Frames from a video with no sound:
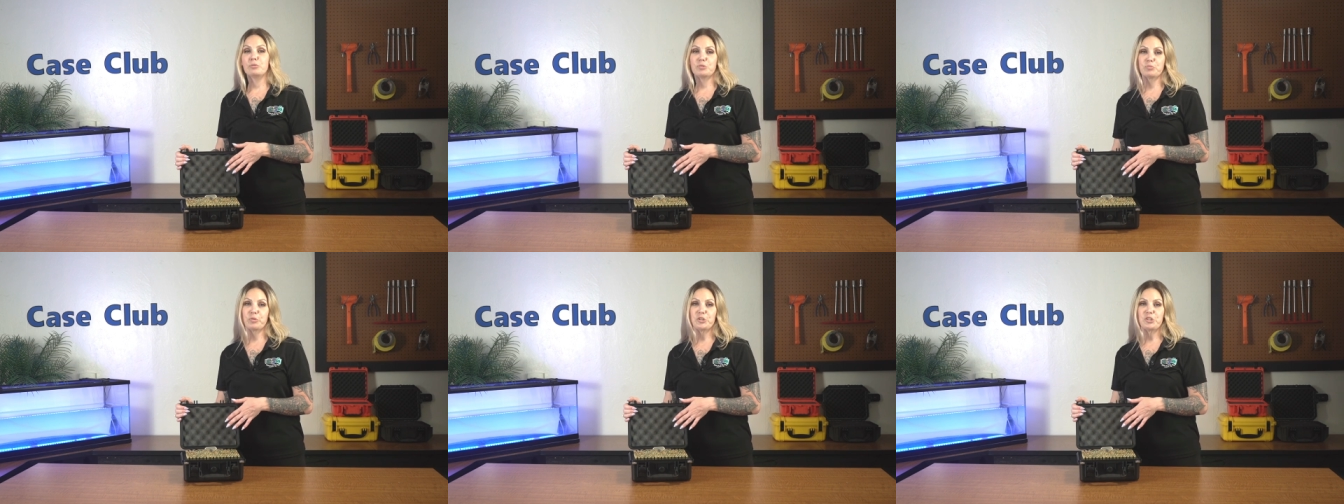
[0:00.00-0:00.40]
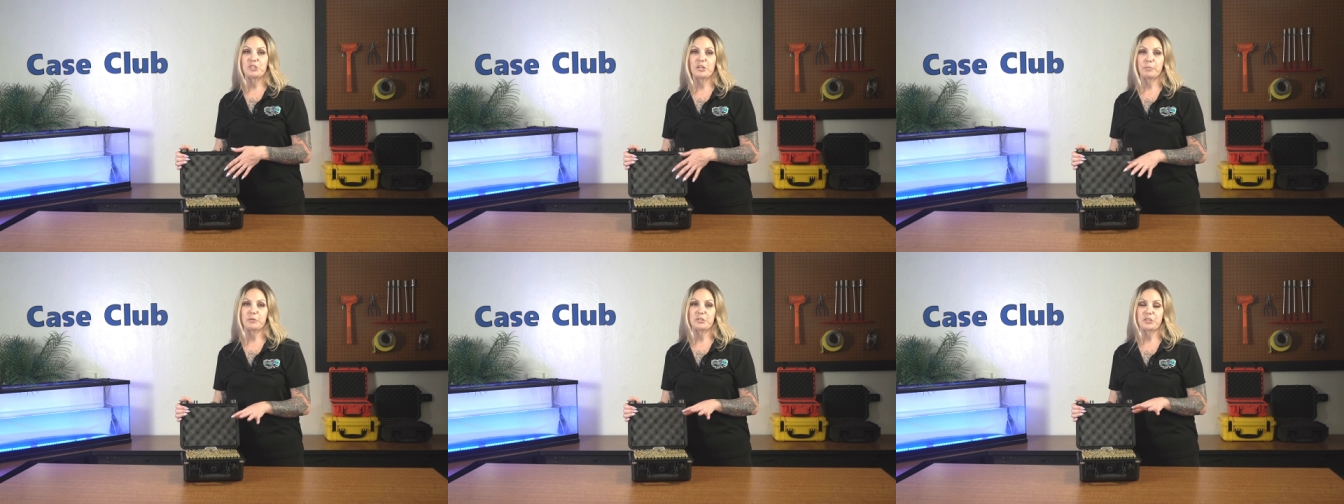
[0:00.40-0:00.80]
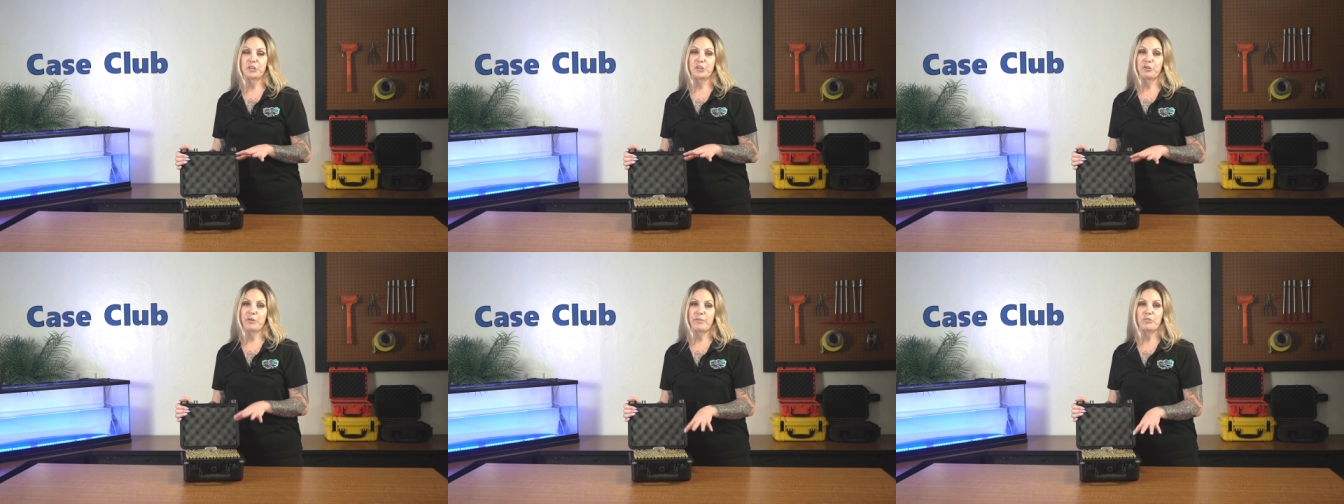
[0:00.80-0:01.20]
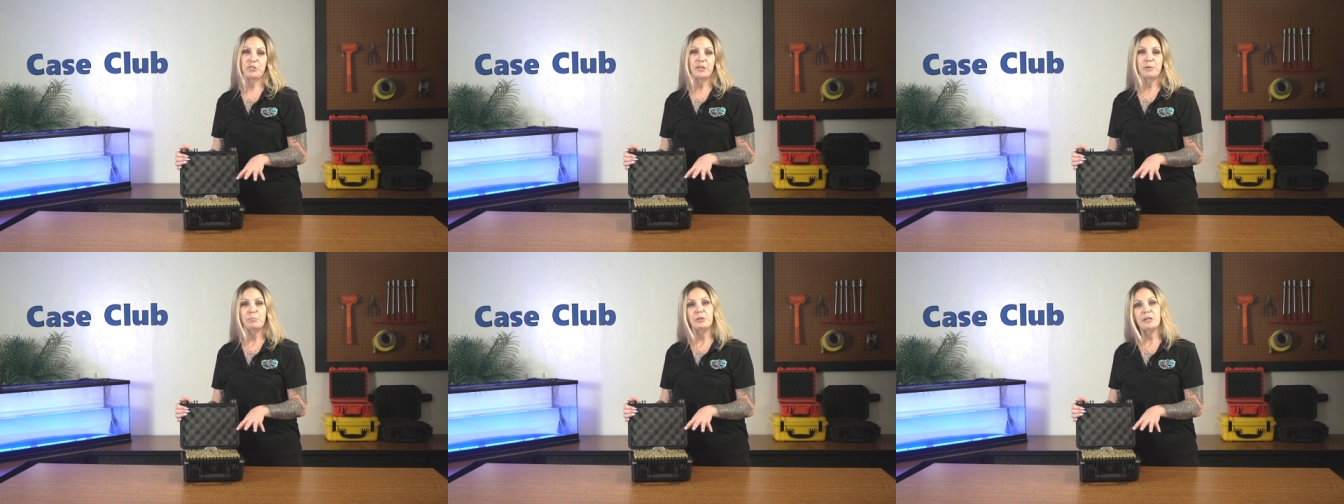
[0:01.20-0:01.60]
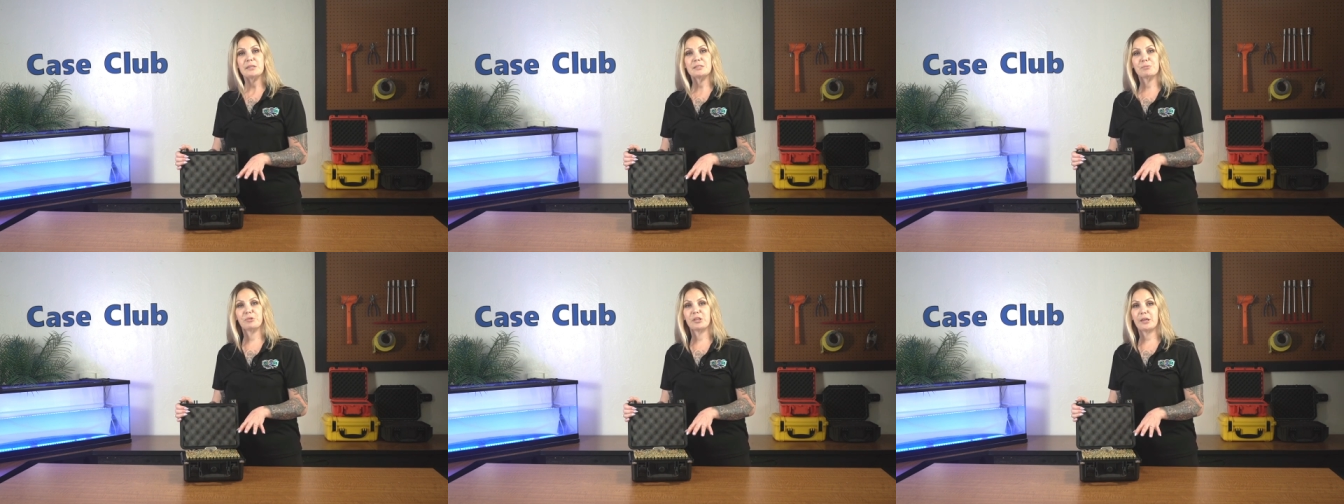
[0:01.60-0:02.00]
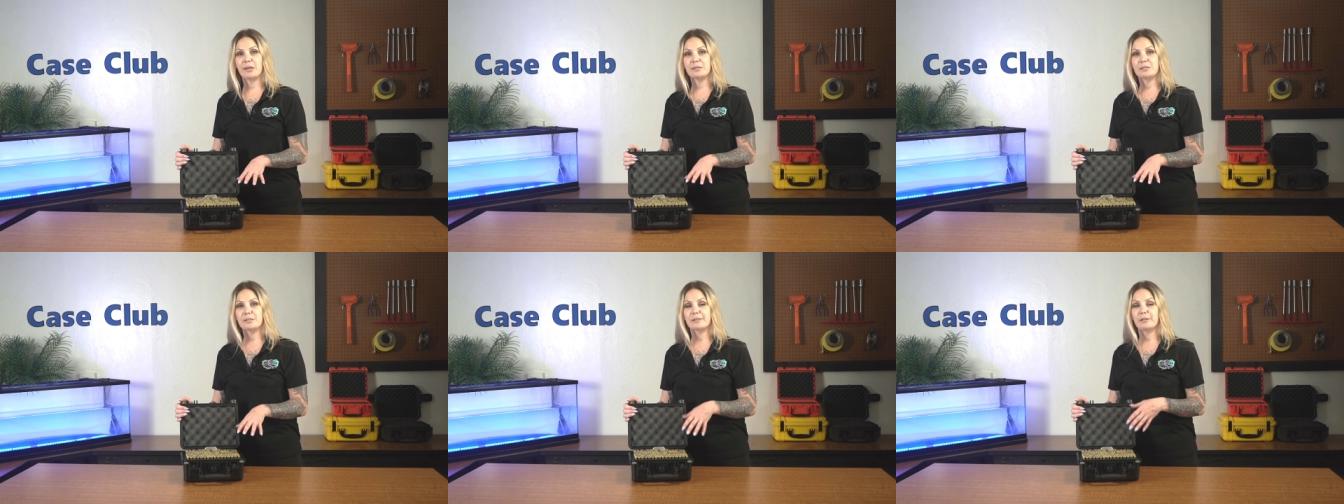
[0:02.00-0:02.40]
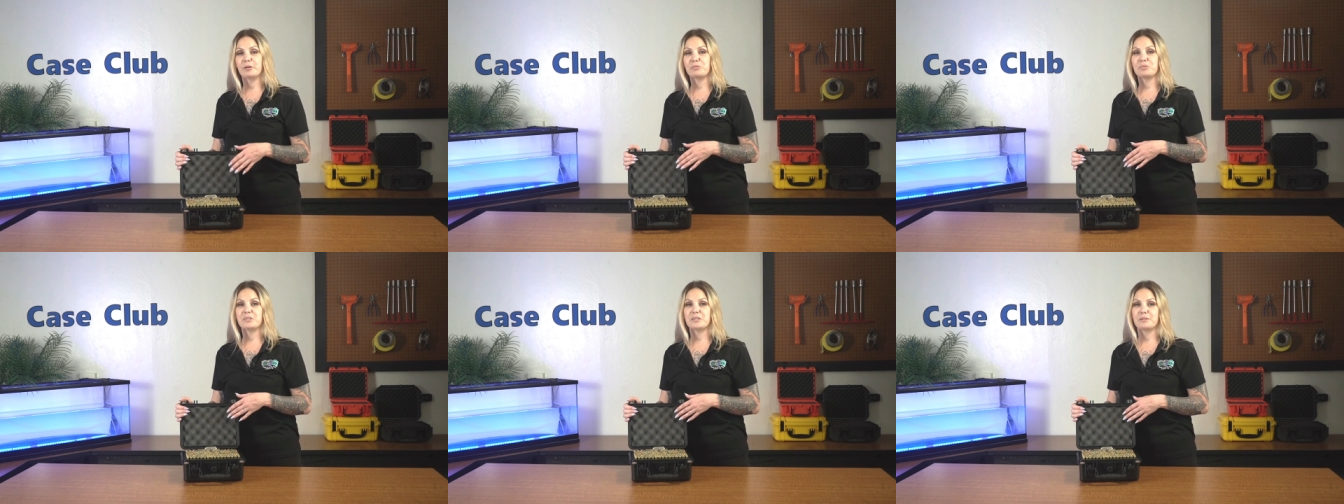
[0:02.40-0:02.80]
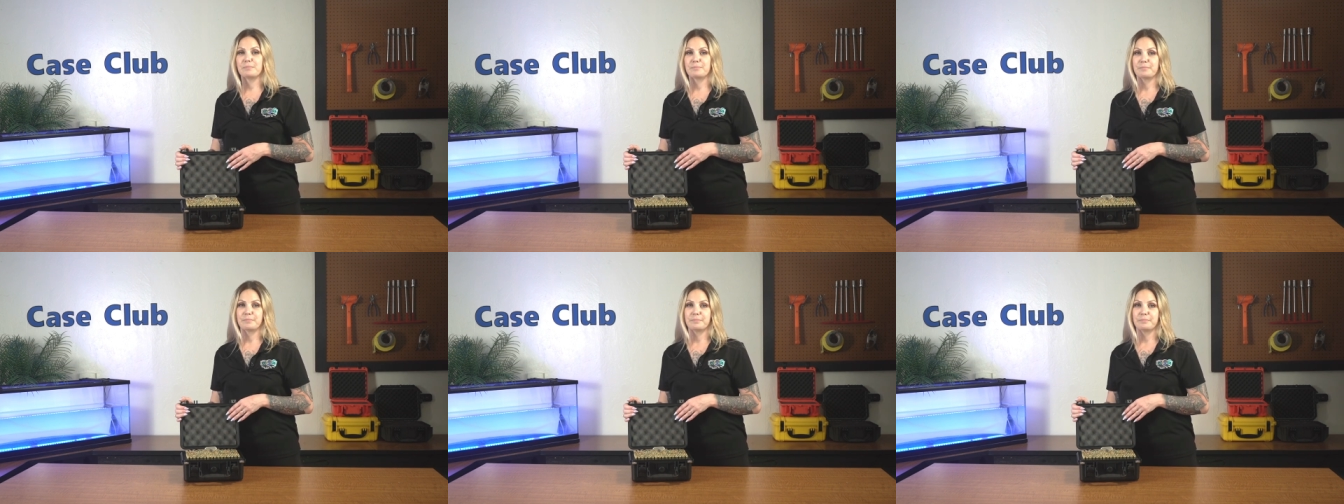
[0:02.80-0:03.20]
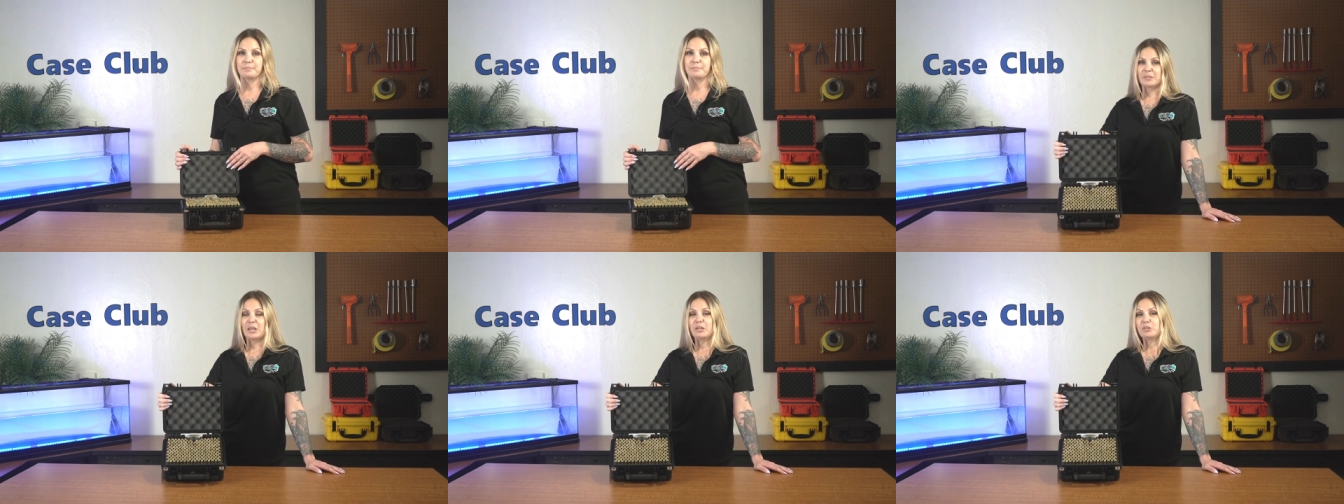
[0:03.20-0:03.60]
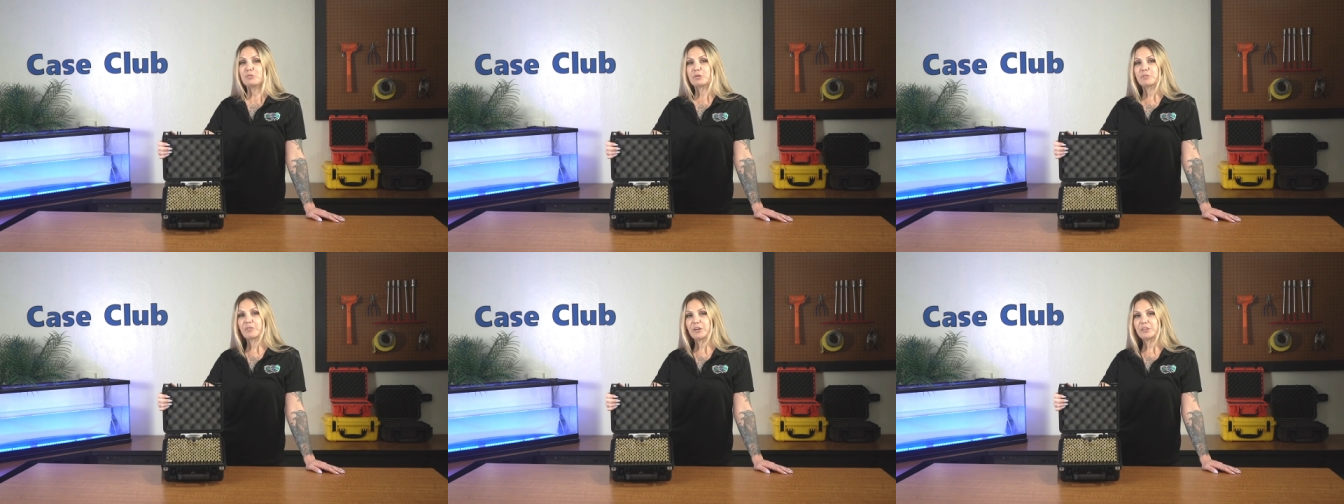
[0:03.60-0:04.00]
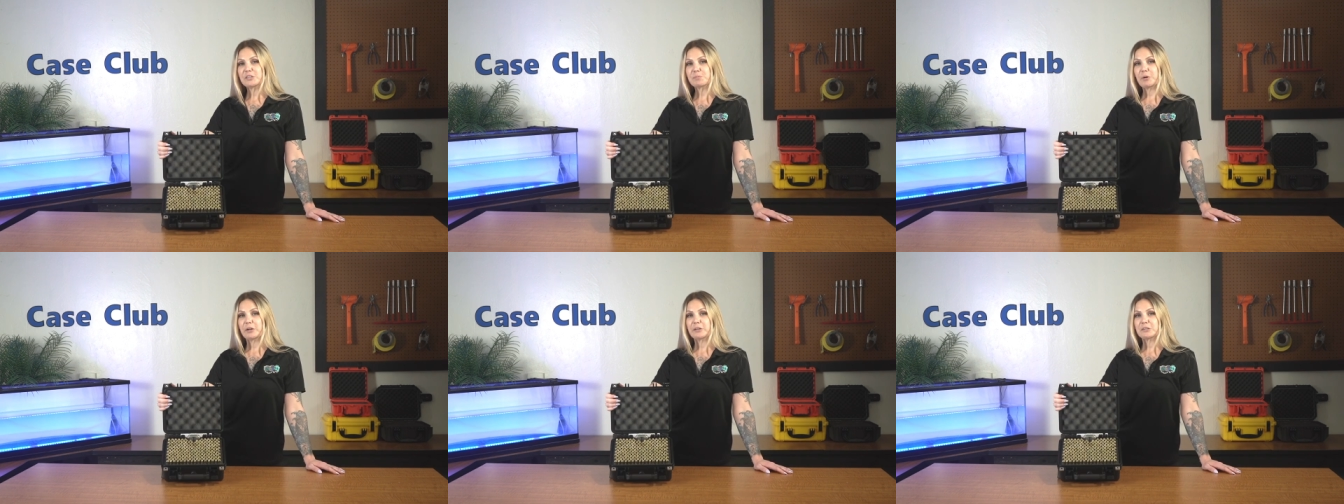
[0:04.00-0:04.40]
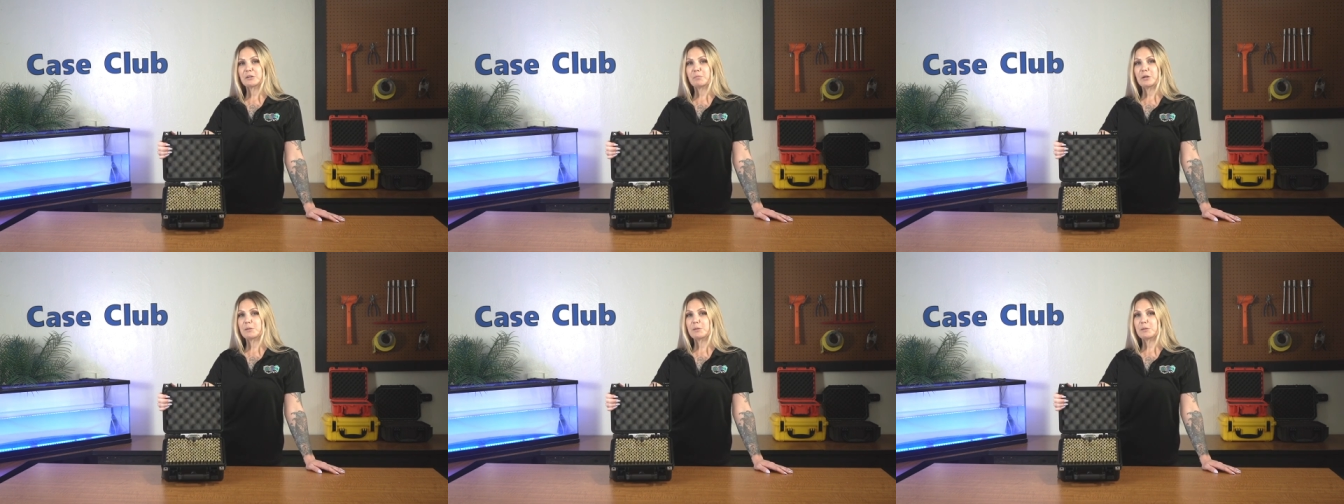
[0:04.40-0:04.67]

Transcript: whose ridges help to secure everything in place when the case is closed. You can find this product and